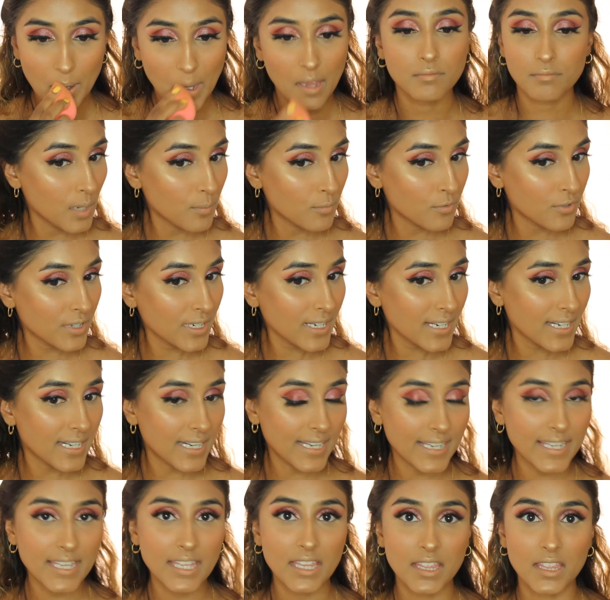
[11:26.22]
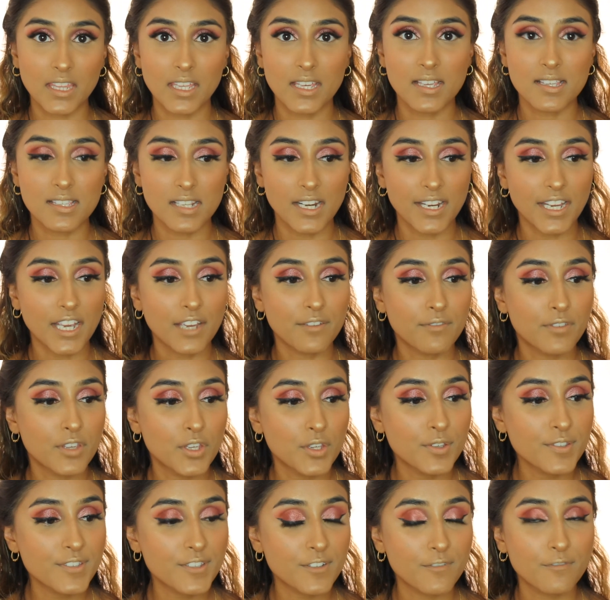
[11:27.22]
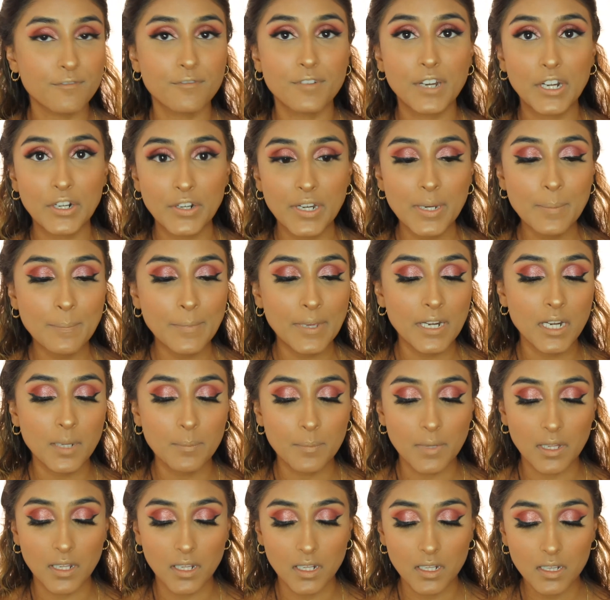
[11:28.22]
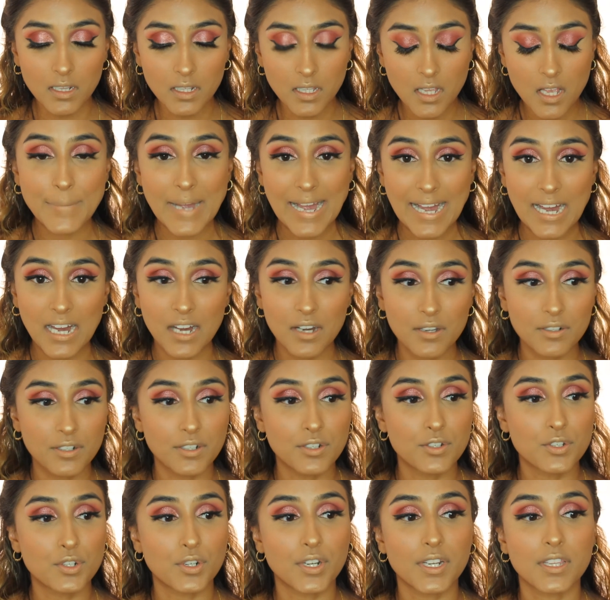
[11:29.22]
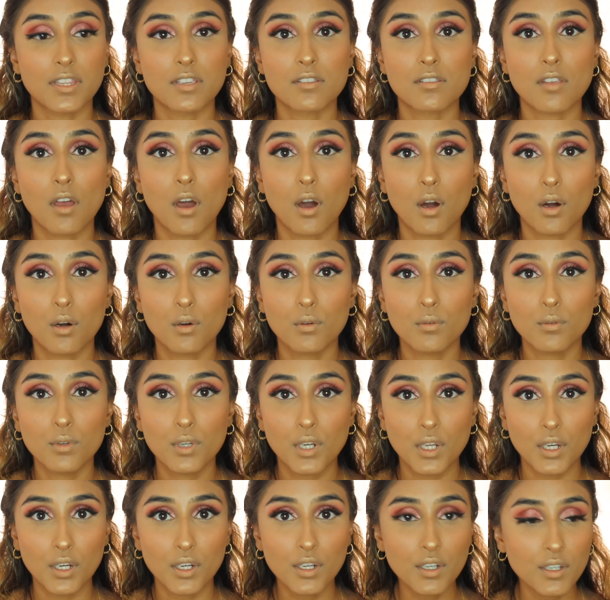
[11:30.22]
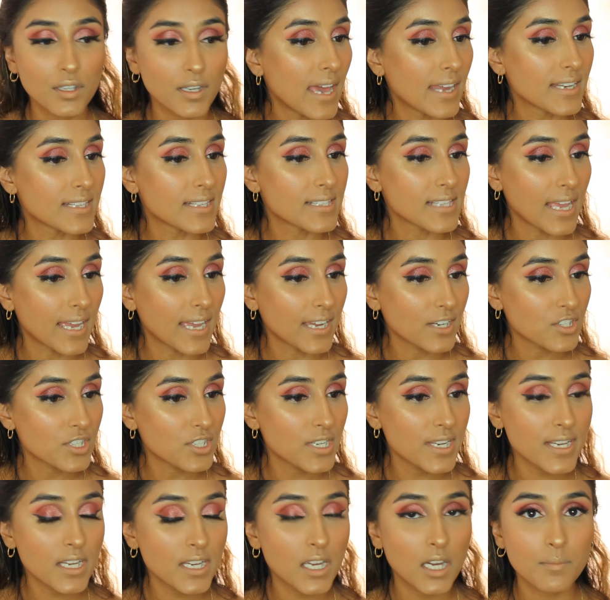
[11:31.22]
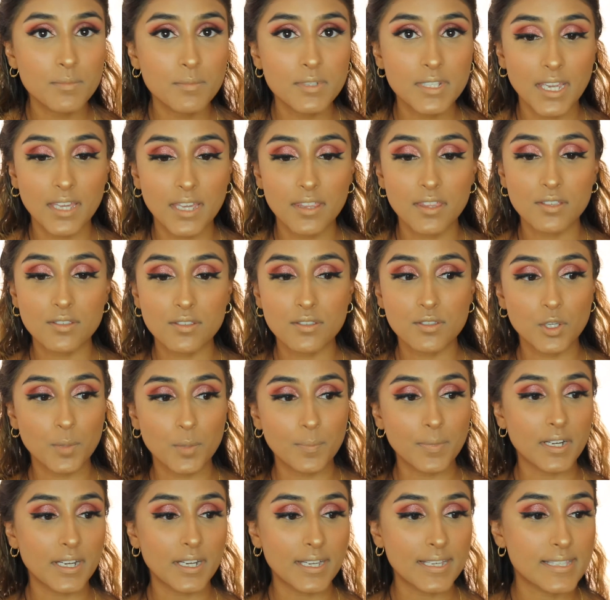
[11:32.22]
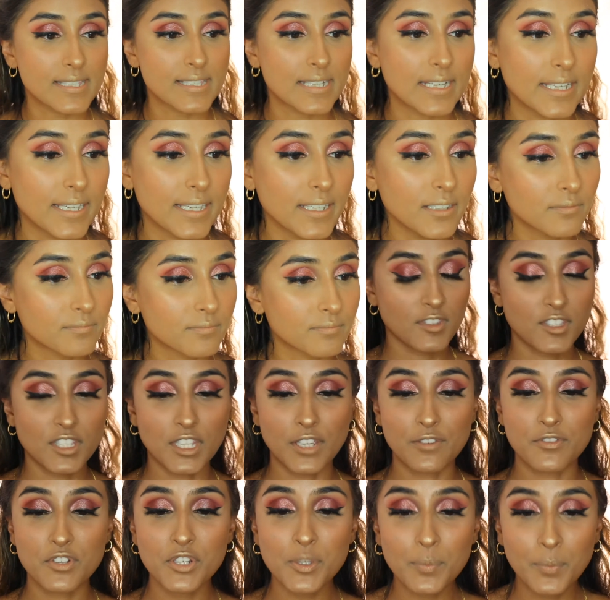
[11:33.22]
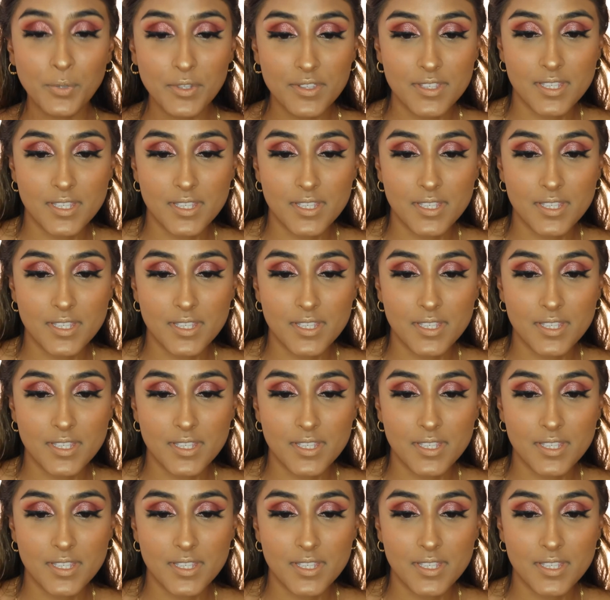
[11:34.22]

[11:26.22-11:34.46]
I'm really liking this. Like, I've used very minimal powder during this whole look and it's actually come together super nicely. So I've just put